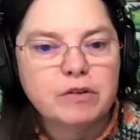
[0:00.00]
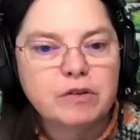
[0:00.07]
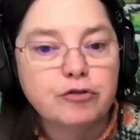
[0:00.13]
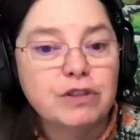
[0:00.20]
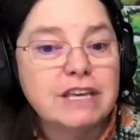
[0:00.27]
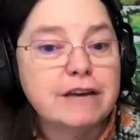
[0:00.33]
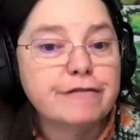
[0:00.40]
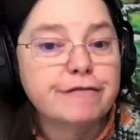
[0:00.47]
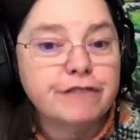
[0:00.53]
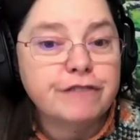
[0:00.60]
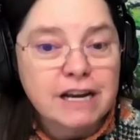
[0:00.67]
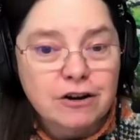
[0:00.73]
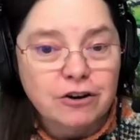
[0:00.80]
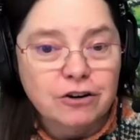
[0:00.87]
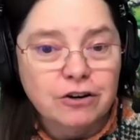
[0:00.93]
For the
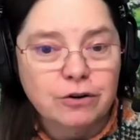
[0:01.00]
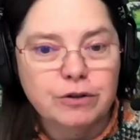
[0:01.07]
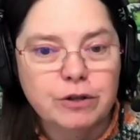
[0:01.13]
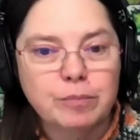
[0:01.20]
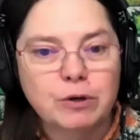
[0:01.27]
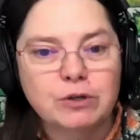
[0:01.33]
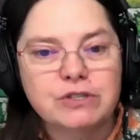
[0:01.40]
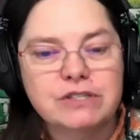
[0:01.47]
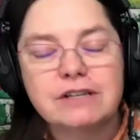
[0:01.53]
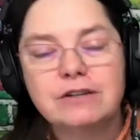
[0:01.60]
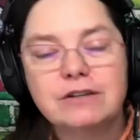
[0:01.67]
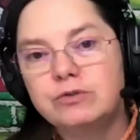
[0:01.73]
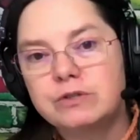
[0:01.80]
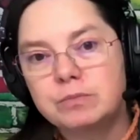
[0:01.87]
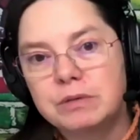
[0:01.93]
offender or the person
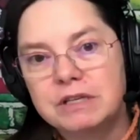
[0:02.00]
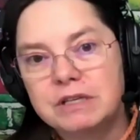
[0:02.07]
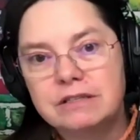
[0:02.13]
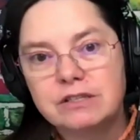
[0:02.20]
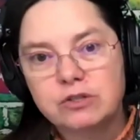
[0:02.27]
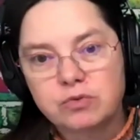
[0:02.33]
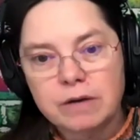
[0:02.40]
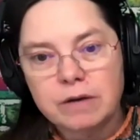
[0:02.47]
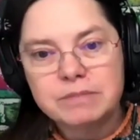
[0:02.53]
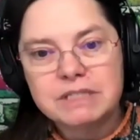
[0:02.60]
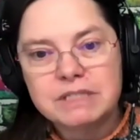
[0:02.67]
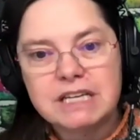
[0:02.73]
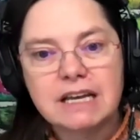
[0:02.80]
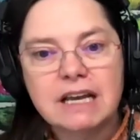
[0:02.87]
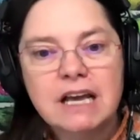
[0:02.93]
who's been
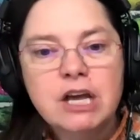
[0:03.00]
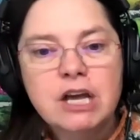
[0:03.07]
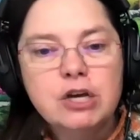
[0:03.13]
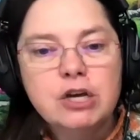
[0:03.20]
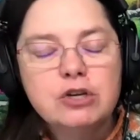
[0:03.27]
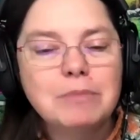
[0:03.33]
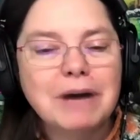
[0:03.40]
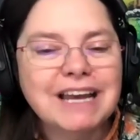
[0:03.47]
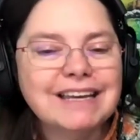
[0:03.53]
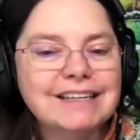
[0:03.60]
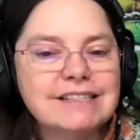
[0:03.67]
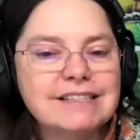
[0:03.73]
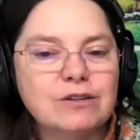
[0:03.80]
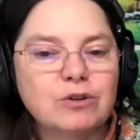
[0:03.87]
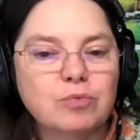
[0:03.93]
disrupting, you might
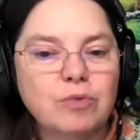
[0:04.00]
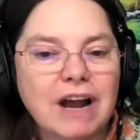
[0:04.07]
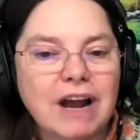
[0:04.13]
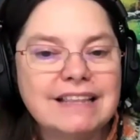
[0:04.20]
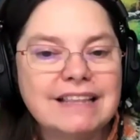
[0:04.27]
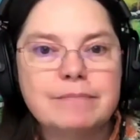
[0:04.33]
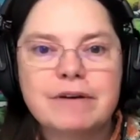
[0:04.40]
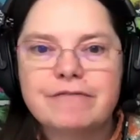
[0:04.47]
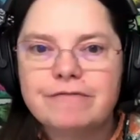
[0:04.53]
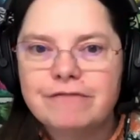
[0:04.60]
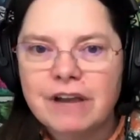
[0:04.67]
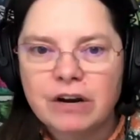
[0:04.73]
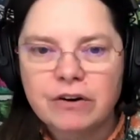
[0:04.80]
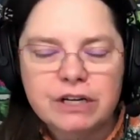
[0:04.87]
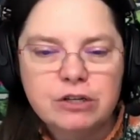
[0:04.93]
consider writing them a
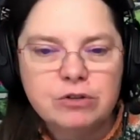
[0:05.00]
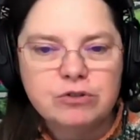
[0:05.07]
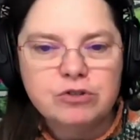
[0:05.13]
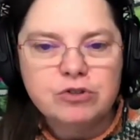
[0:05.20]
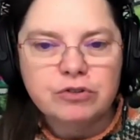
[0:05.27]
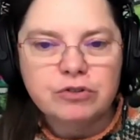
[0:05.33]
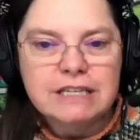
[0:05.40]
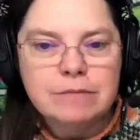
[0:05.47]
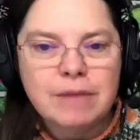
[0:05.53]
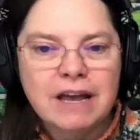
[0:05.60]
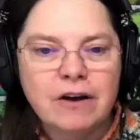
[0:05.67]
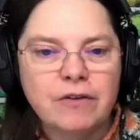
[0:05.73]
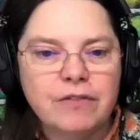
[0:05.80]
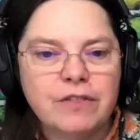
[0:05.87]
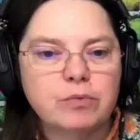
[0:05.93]
very neutral
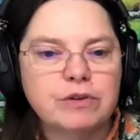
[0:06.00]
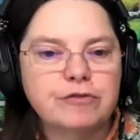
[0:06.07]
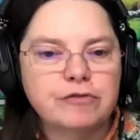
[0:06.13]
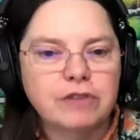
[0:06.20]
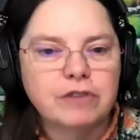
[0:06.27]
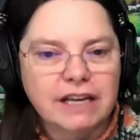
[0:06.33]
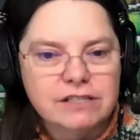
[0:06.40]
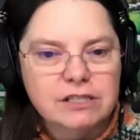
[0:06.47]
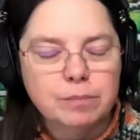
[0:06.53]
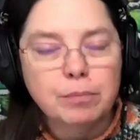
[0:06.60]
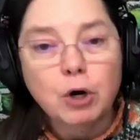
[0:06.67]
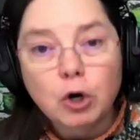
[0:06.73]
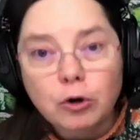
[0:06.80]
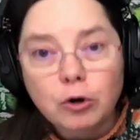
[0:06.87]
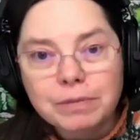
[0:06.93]
email that reflects the
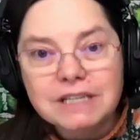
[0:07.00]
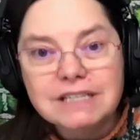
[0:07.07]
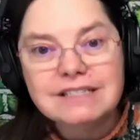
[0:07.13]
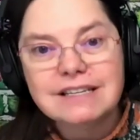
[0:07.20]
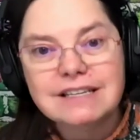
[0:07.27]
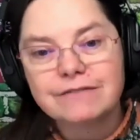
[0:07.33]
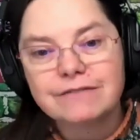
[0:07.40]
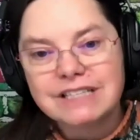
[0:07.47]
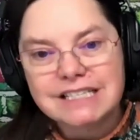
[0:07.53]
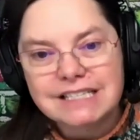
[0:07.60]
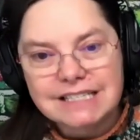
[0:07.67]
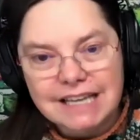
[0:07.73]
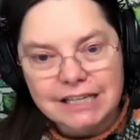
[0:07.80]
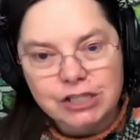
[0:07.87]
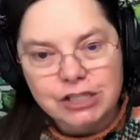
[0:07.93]
purpose of the
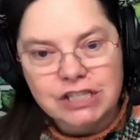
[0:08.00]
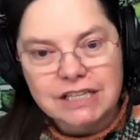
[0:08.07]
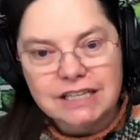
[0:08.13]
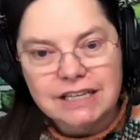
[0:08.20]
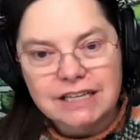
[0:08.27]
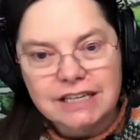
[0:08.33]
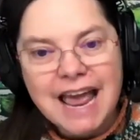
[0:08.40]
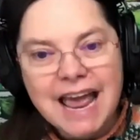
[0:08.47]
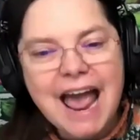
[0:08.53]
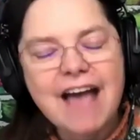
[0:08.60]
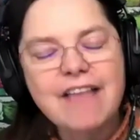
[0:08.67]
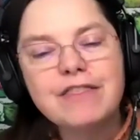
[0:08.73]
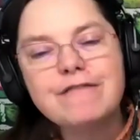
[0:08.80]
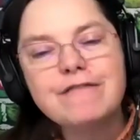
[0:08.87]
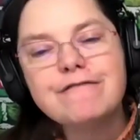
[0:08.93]
session
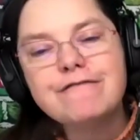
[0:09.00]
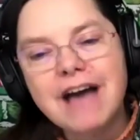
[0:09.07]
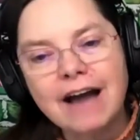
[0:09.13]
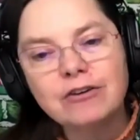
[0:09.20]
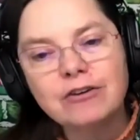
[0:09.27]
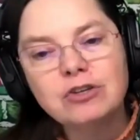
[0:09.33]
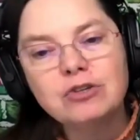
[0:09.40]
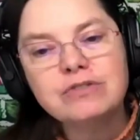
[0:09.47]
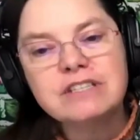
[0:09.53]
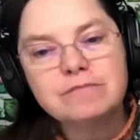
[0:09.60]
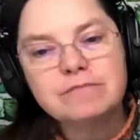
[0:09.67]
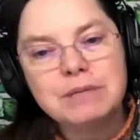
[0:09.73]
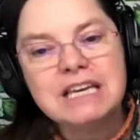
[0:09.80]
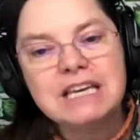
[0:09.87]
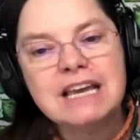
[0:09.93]
and the values
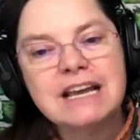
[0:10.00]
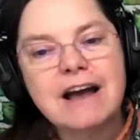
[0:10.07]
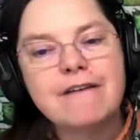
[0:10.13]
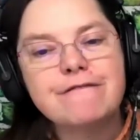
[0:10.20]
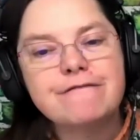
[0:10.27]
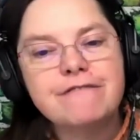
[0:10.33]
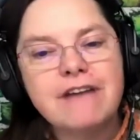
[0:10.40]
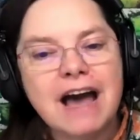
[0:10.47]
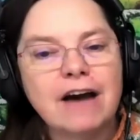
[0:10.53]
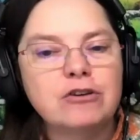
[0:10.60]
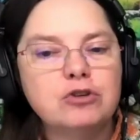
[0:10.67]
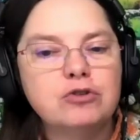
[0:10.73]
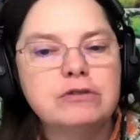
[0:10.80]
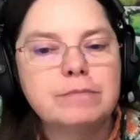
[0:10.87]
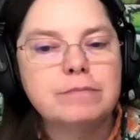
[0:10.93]
of being a
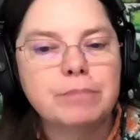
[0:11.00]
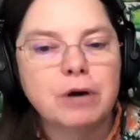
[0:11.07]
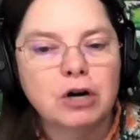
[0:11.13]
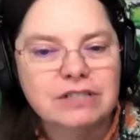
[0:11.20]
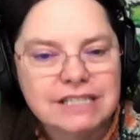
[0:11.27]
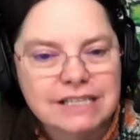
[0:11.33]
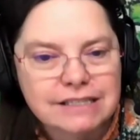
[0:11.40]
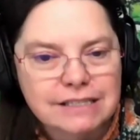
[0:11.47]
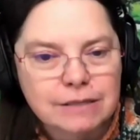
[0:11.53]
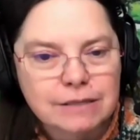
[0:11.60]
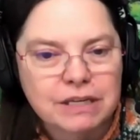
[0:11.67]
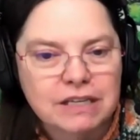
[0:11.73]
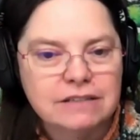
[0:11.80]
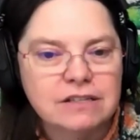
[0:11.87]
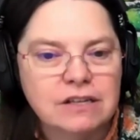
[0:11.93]
valued
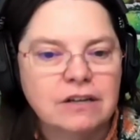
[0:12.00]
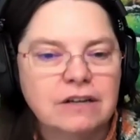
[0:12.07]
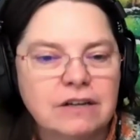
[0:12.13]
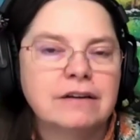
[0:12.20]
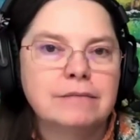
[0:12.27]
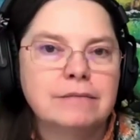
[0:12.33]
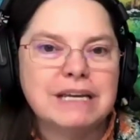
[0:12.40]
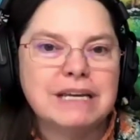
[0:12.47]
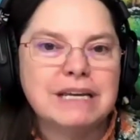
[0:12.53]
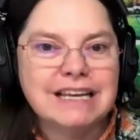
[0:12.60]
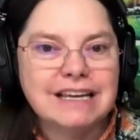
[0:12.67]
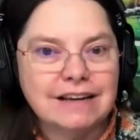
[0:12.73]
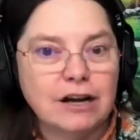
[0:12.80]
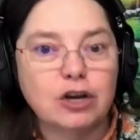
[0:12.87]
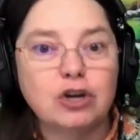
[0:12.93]
participant,
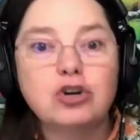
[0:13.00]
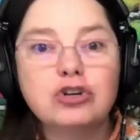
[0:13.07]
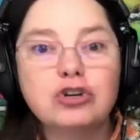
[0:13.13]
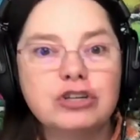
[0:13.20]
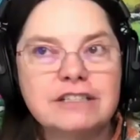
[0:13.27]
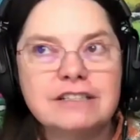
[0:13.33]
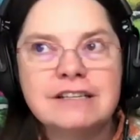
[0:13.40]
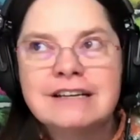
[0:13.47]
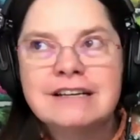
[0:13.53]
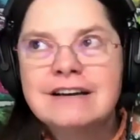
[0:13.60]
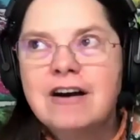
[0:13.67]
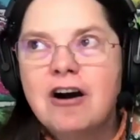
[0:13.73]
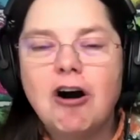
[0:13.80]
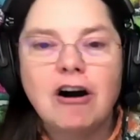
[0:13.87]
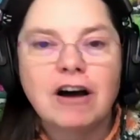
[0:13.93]
meaning a good
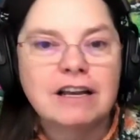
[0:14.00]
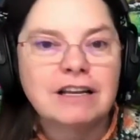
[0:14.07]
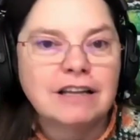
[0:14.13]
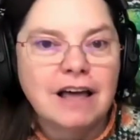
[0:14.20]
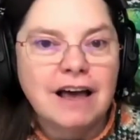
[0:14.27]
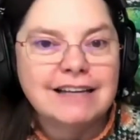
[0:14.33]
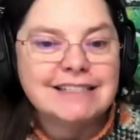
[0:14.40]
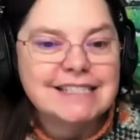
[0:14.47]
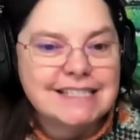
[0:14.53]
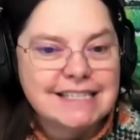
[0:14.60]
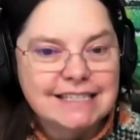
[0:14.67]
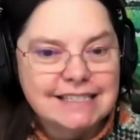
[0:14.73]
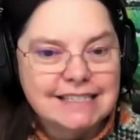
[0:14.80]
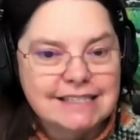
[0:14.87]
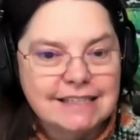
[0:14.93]
online
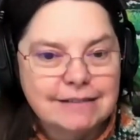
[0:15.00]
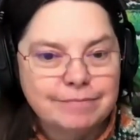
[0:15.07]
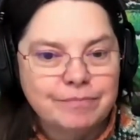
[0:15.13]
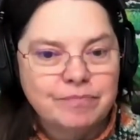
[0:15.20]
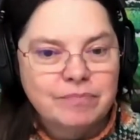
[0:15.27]
citizen.